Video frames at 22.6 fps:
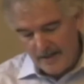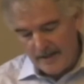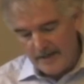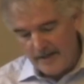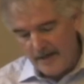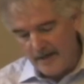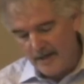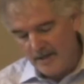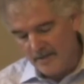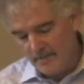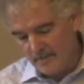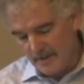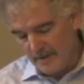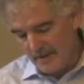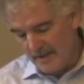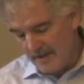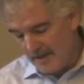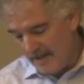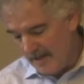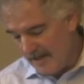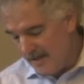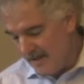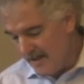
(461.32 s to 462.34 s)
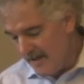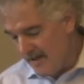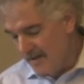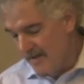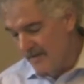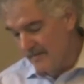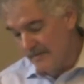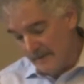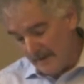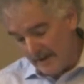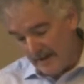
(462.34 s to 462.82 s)
inheritable
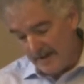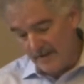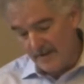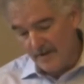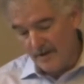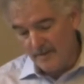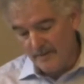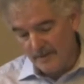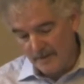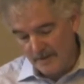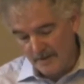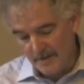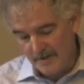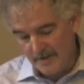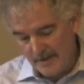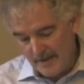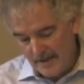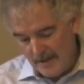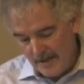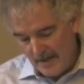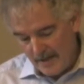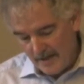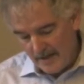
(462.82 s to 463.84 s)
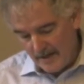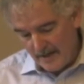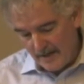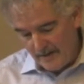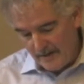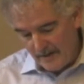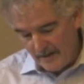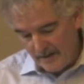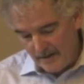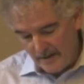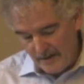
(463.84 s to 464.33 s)
diseases, last comments, and how
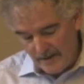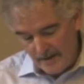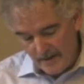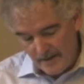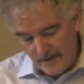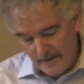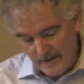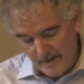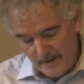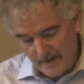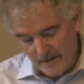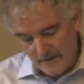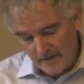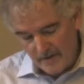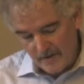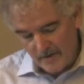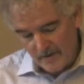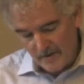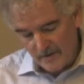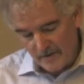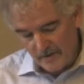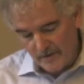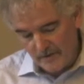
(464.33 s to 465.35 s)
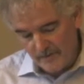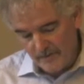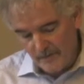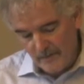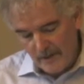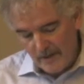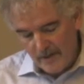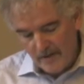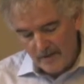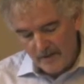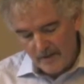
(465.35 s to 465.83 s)
they're understood.
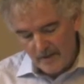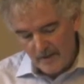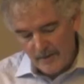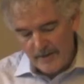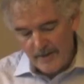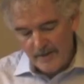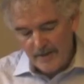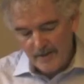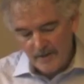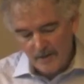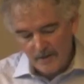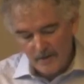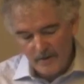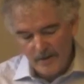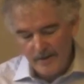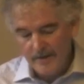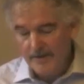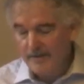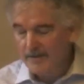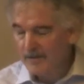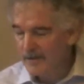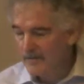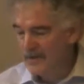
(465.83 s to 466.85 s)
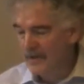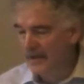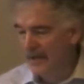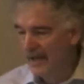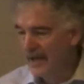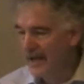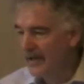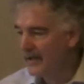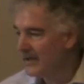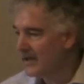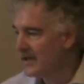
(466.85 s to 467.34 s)
So we need to look in terms of
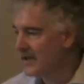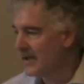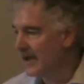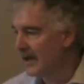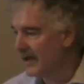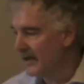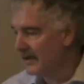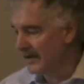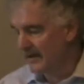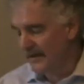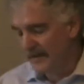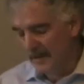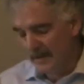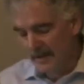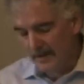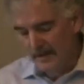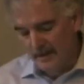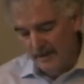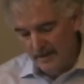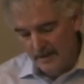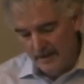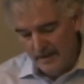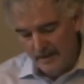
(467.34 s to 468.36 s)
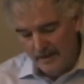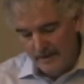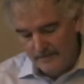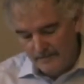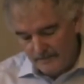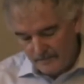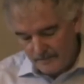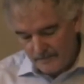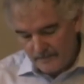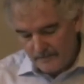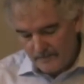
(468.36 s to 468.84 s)
lay understanding, I think, at
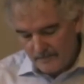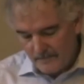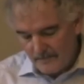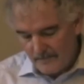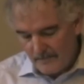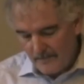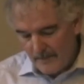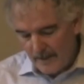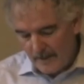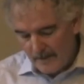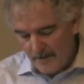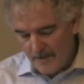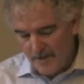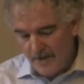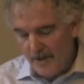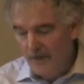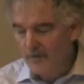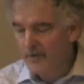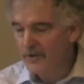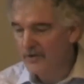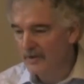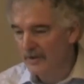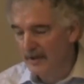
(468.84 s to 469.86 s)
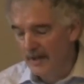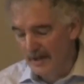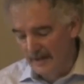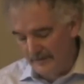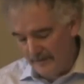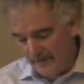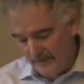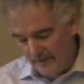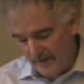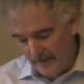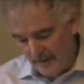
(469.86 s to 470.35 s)
the social
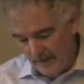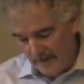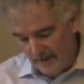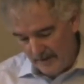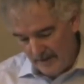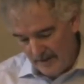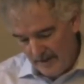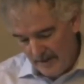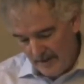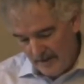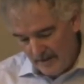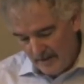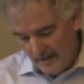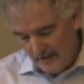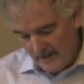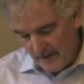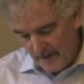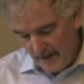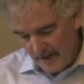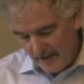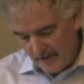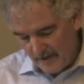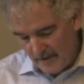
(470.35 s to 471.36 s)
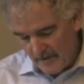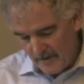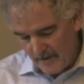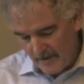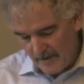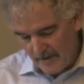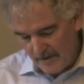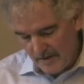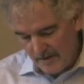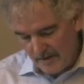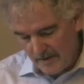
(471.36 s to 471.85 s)
life, if you like, of
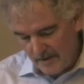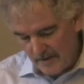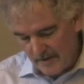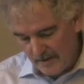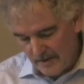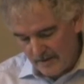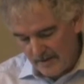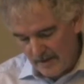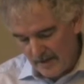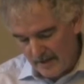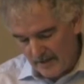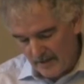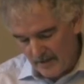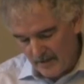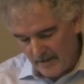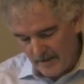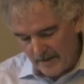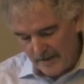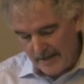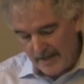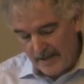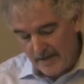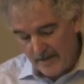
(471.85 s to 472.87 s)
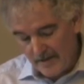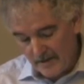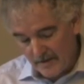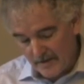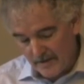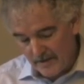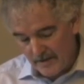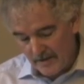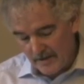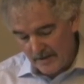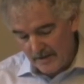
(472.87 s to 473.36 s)
diagnoses and diagnostic
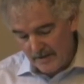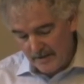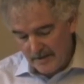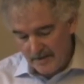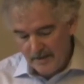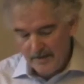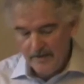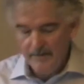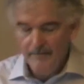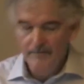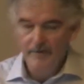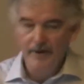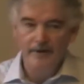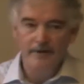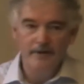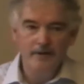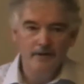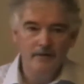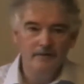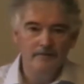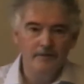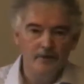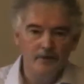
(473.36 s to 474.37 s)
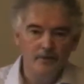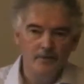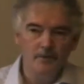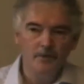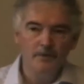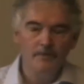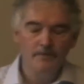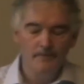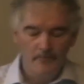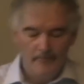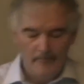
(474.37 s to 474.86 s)
categories by
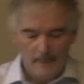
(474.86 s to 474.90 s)
individual